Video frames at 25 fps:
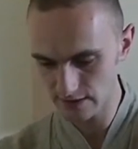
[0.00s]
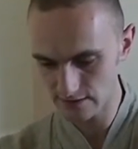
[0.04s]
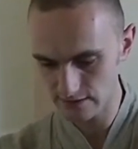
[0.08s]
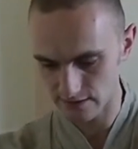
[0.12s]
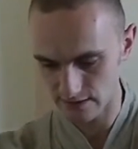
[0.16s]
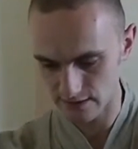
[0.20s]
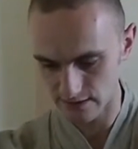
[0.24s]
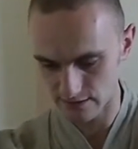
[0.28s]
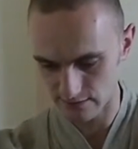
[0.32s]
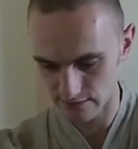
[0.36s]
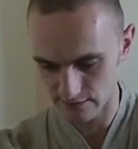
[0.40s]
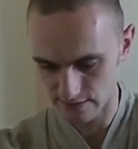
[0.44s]

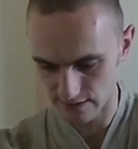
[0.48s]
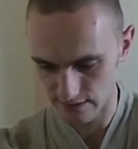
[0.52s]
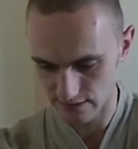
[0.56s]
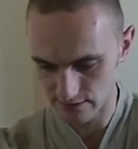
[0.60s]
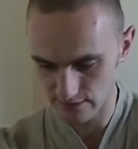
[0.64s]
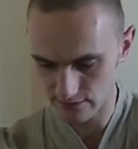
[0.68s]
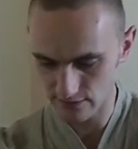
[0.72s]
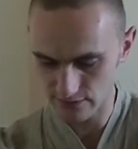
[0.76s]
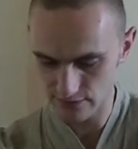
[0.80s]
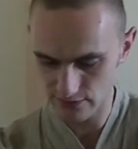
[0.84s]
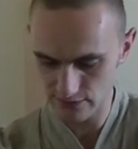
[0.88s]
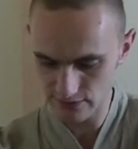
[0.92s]
So that was a
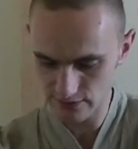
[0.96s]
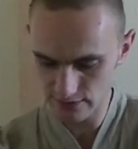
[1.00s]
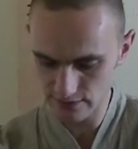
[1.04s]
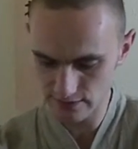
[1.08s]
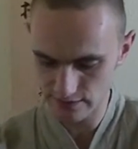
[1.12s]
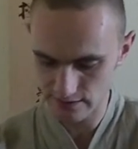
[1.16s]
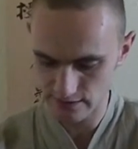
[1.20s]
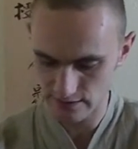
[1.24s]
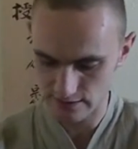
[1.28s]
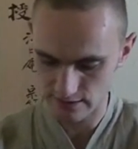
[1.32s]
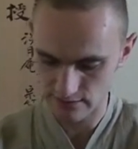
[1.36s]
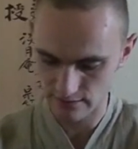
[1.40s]
third.
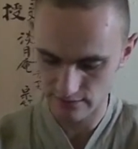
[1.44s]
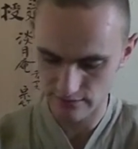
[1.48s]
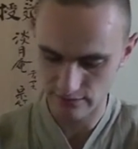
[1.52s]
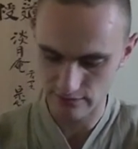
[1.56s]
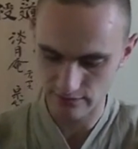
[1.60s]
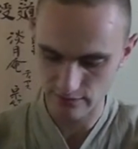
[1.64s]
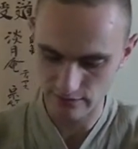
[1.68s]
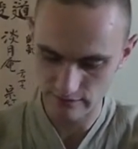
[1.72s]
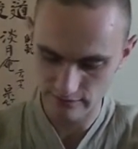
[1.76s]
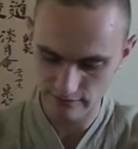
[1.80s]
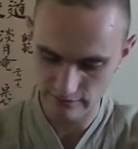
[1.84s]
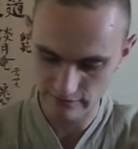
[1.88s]
Now we're
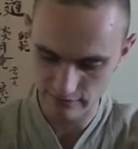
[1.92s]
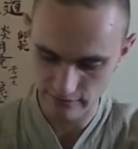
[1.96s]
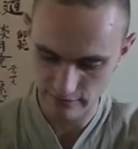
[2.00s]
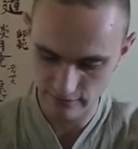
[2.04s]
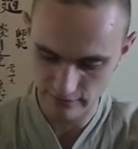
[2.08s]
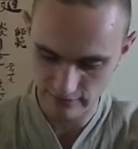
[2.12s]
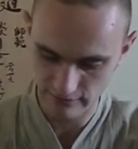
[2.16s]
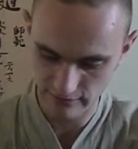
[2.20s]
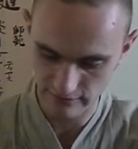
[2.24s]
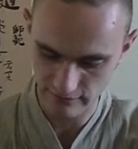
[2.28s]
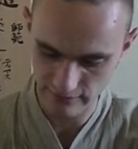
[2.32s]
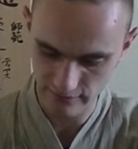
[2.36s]
going for
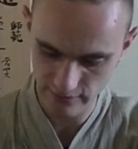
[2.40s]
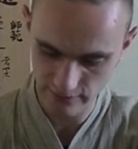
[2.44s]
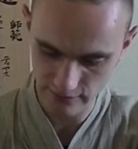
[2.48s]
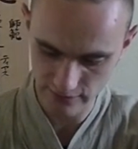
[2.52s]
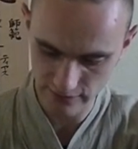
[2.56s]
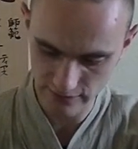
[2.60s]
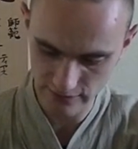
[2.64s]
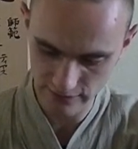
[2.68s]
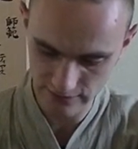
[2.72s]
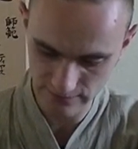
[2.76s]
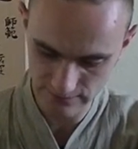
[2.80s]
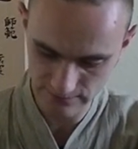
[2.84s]
a
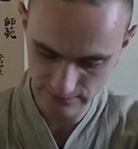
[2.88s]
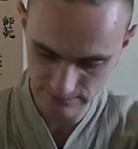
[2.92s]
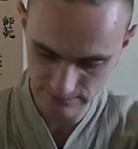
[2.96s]
fourth.